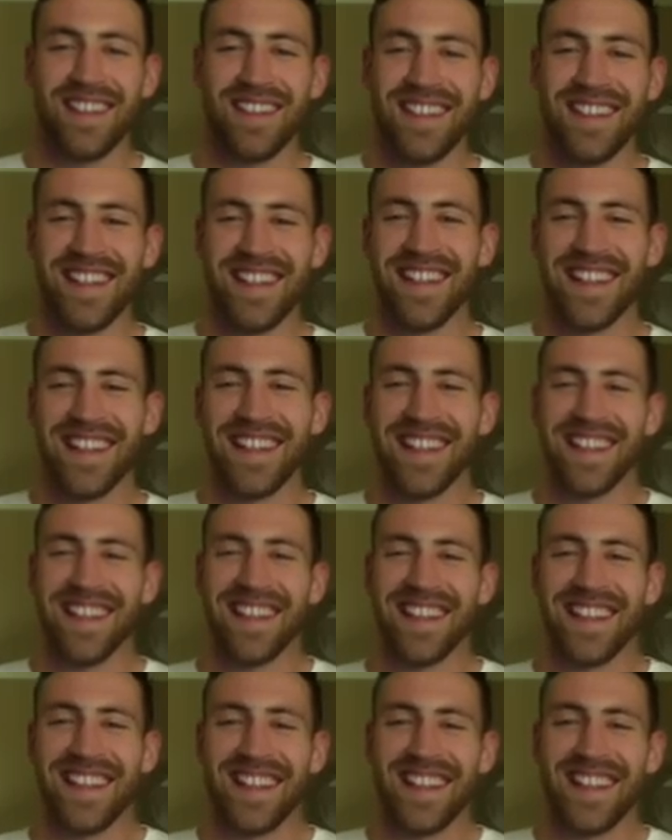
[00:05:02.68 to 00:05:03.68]

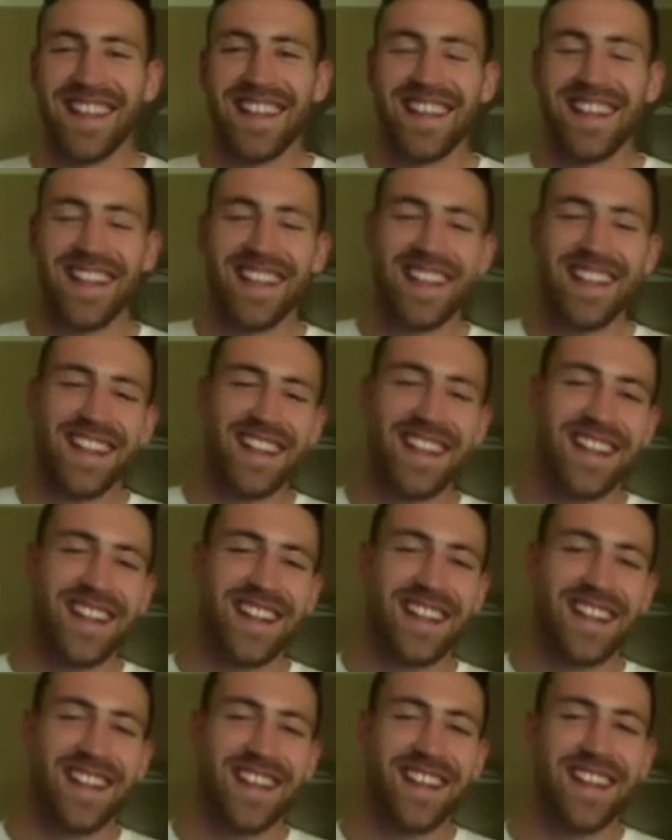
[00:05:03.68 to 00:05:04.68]

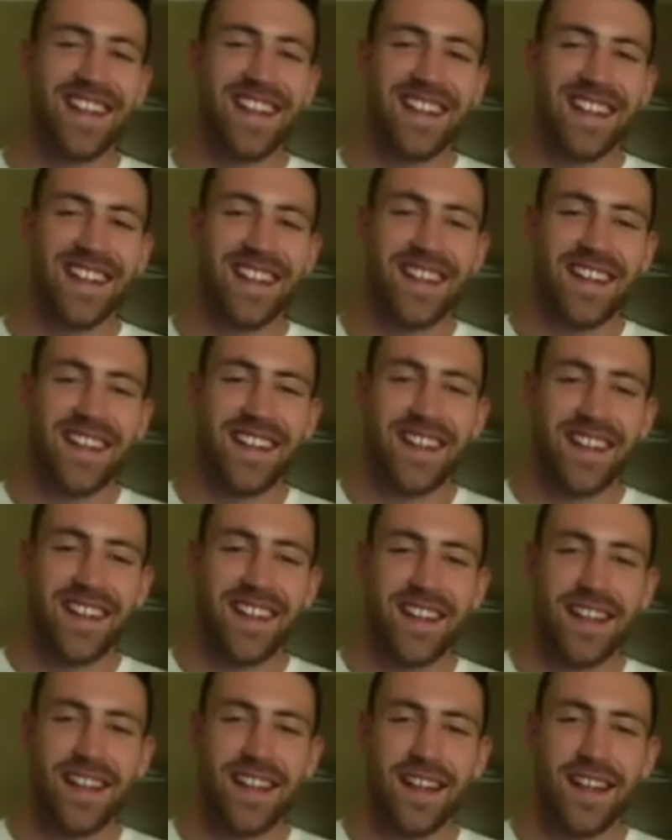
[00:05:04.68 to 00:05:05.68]

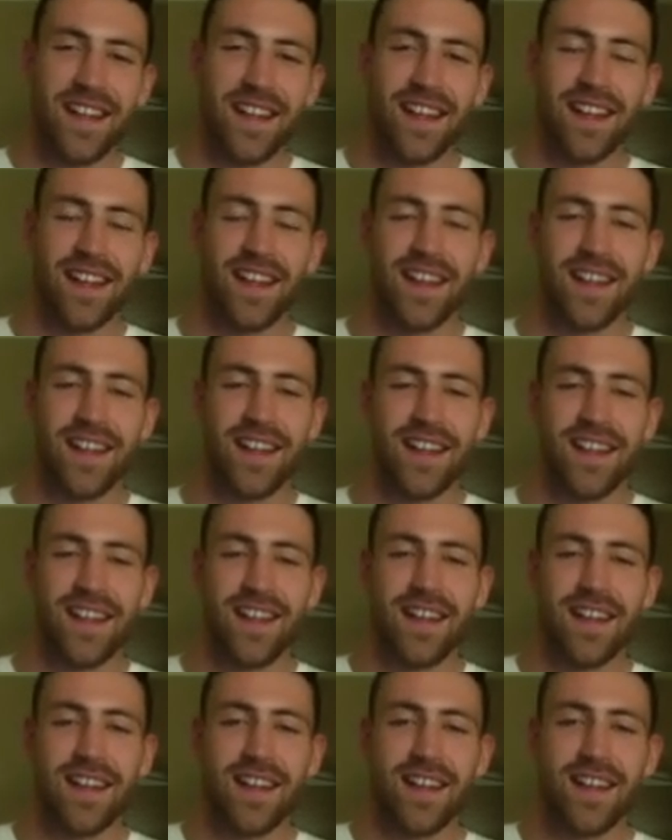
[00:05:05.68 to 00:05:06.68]

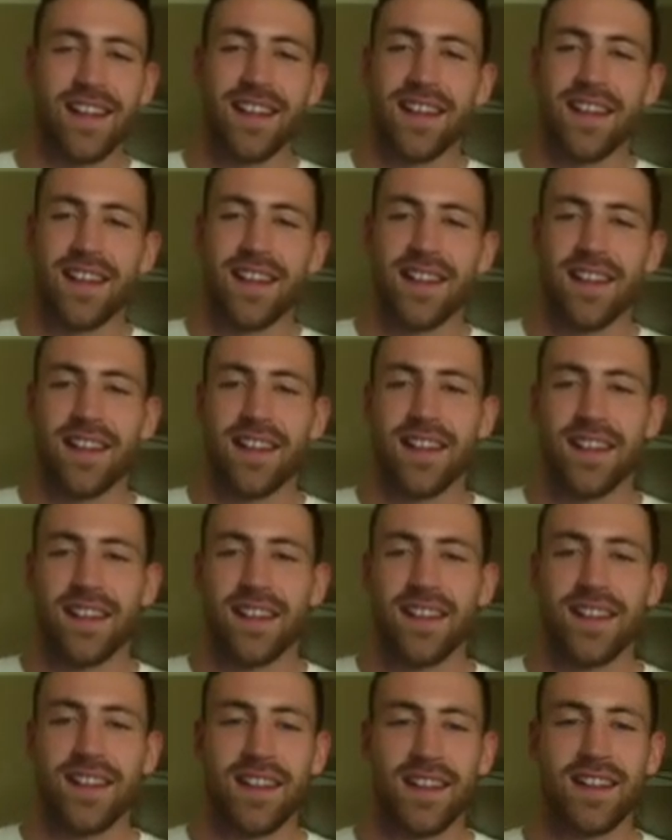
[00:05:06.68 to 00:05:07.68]

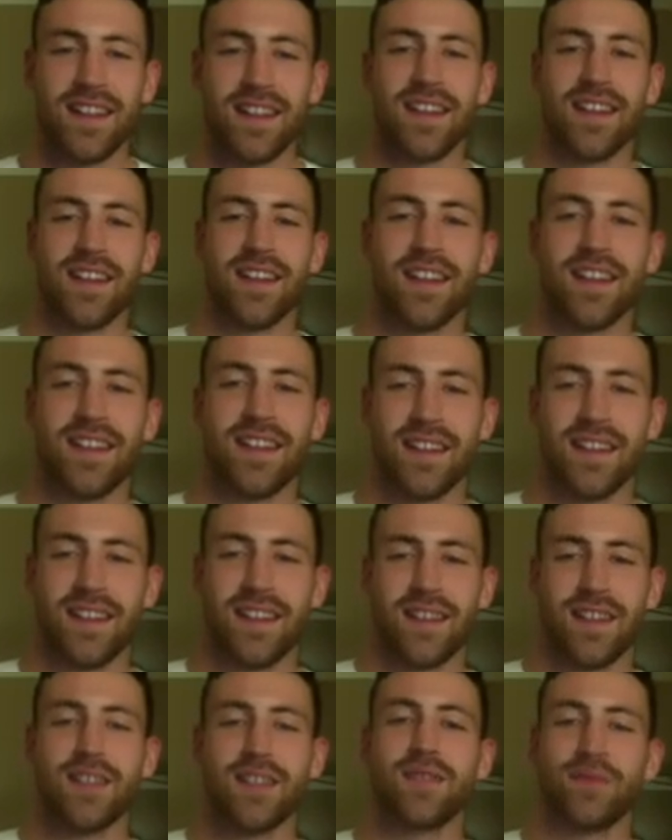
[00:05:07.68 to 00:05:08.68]

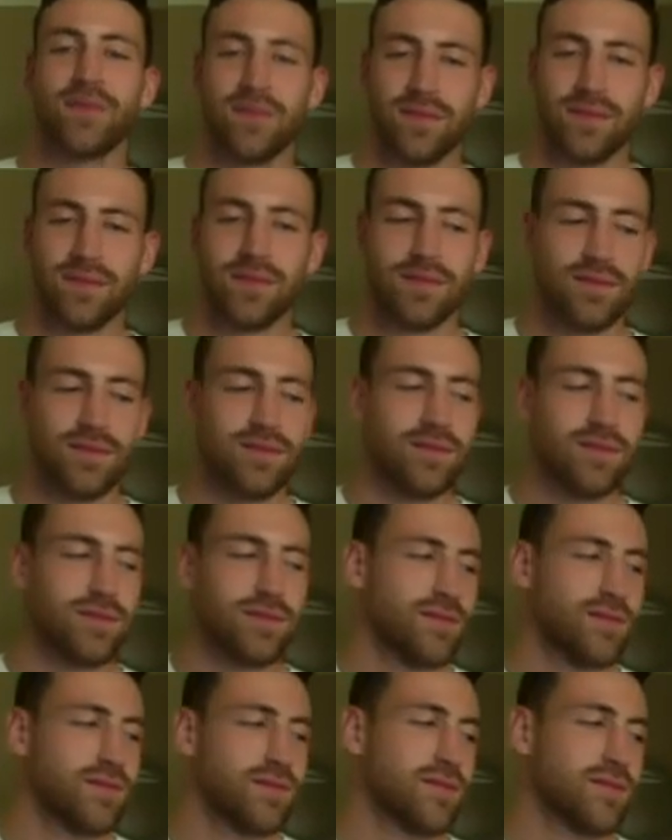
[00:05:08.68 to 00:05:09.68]

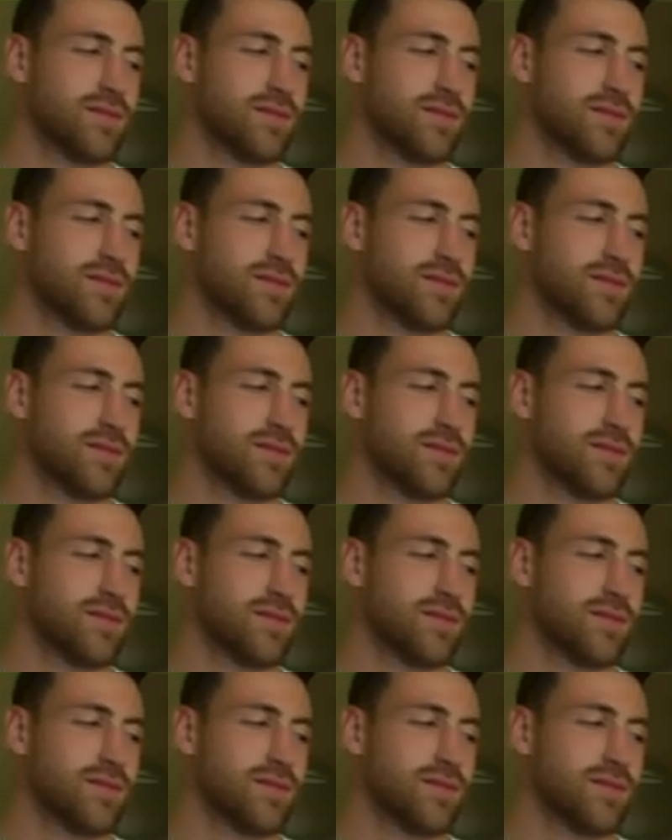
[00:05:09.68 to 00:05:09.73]
This person isn't speaking.